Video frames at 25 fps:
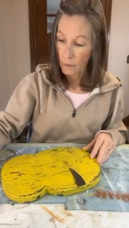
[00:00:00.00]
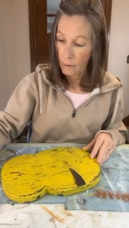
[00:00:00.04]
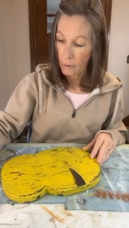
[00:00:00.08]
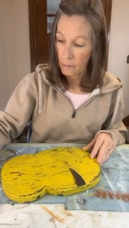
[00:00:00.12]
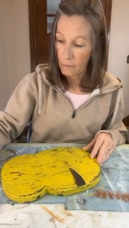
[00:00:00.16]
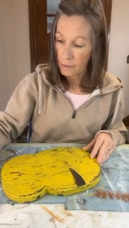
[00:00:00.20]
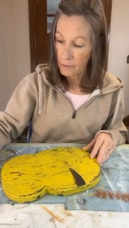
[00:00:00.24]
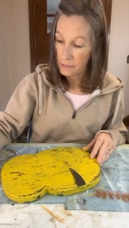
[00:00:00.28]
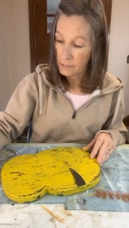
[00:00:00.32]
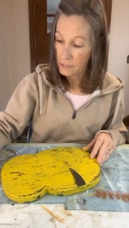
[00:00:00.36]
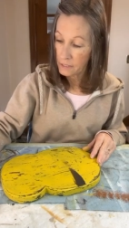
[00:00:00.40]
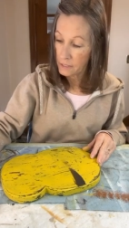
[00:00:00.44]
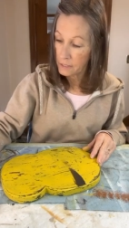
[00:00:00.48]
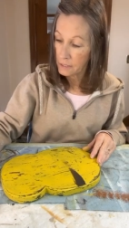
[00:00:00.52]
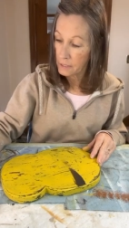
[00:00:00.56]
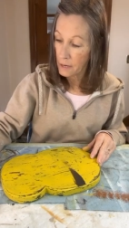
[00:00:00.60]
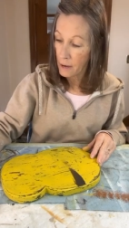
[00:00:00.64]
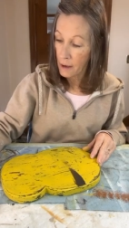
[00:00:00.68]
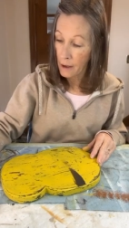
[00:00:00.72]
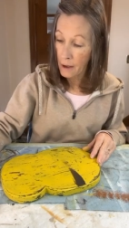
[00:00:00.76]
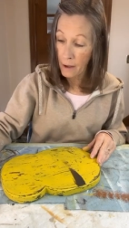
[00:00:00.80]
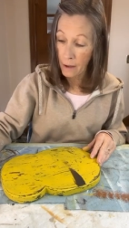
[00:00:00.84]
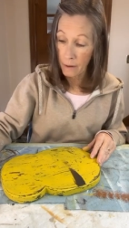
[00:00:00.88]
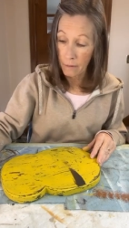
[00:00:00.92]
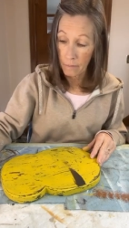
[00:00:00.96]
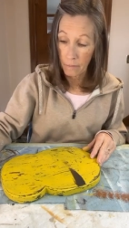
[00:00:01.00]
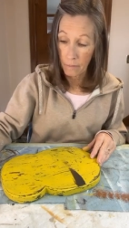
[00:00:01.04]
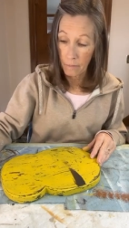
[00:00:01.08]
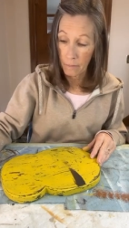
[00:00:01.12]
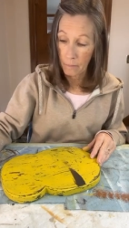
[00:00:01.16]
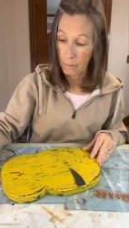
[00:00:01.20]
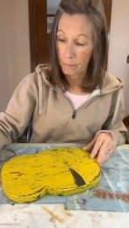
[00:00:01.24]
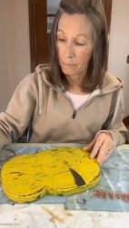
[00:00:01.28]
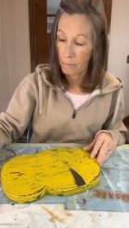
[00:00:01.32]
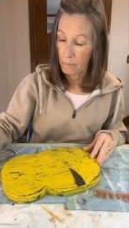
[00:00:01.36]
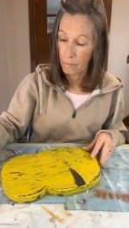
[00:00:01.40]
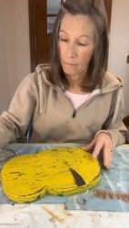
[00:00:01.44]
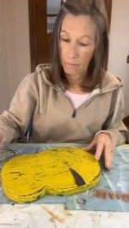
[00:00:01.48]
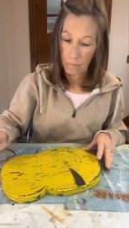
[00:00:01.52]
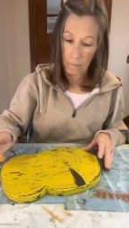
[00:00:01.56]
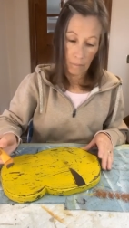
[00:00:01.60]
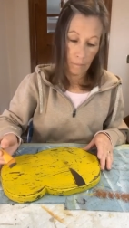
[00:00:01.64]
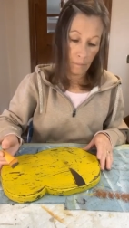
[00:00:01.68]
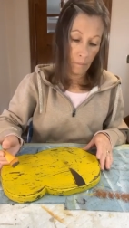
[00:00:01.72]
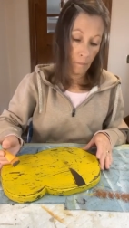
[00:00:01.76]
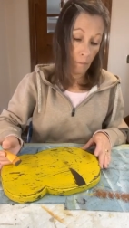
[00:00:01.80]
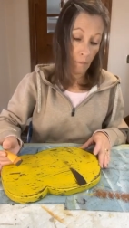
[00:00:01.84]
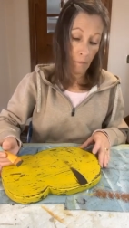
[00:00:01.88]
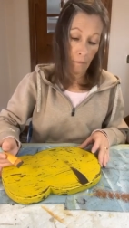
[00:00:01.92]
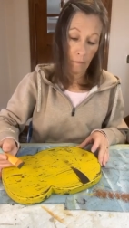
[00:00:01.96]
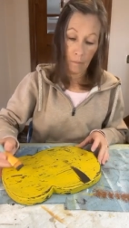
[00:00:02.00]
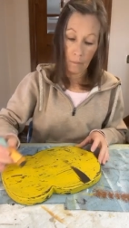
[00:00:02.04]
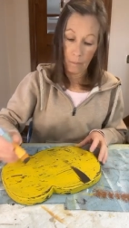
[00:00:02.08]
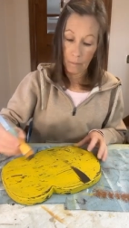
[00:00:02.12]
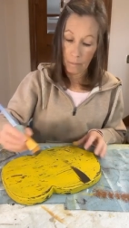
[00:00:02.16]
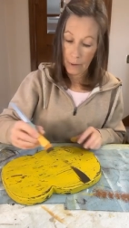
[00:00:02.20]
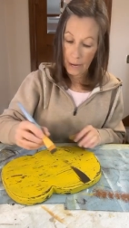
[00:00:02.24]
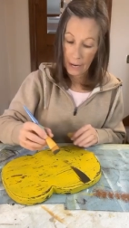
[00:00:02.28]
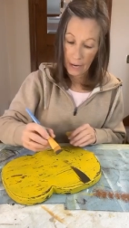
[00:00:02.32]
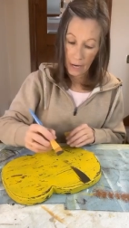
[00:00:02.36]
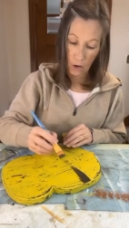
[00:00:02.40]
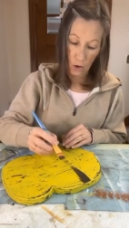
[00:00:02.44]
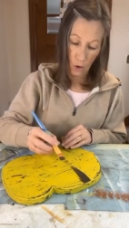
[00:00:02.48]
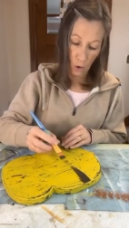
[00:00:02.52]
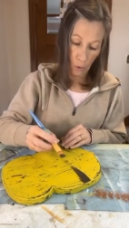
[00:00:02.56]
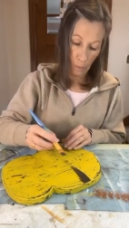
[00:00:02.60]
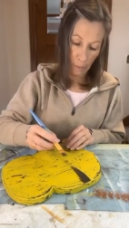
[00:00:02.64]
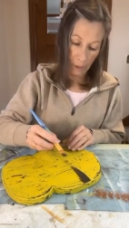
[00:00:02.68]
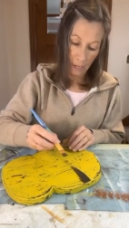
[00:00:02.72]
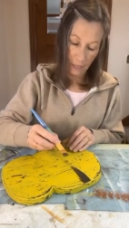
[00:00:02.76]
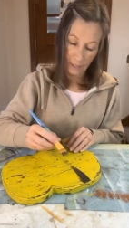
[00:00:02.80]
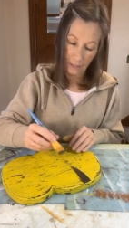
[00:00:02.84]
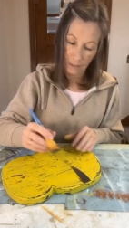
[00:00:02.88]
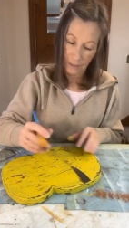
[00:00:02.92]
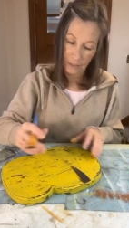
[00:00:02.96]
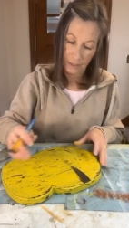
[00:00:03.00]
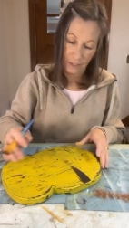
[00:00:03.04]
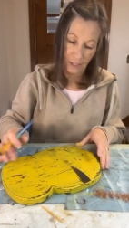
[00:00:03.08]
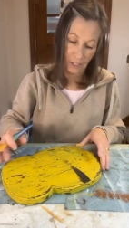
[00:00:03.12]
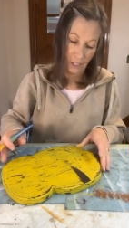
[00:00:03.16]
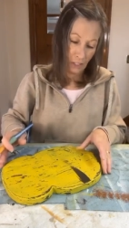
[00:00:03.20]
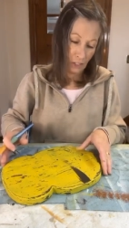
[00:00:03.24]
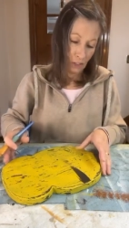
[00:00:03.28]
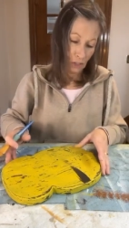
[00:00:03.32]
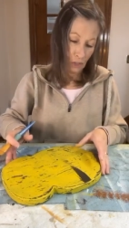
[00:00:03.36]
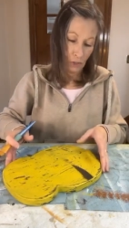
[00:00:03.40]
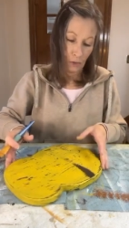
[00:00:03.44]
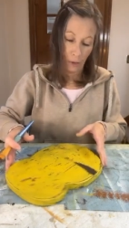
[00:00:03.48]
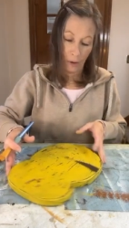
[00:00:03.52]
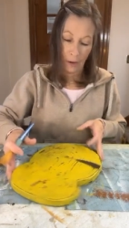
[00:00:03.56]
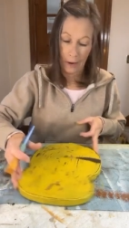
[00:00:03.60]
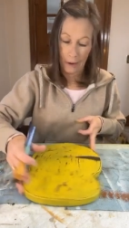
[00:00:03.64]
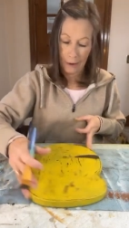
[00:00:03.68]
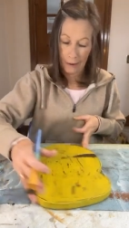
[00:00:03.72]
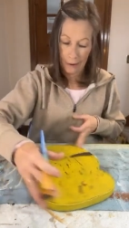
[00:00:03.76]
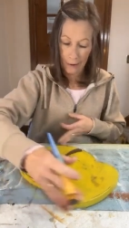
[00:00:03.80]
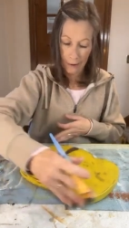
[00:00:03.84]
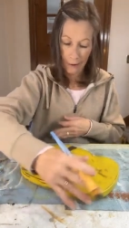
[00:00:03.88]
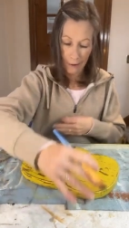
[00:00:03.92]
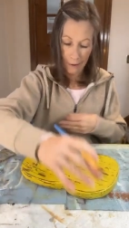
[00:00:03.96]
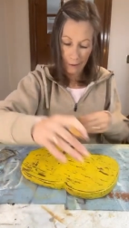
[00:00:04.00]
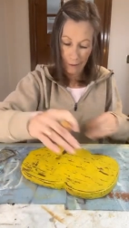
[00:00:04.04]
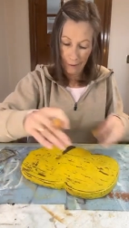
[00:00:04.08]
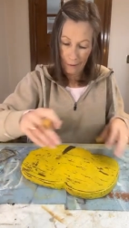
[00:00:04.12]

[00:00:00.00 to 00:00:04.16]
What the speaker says: And this is not, by no means is this straight.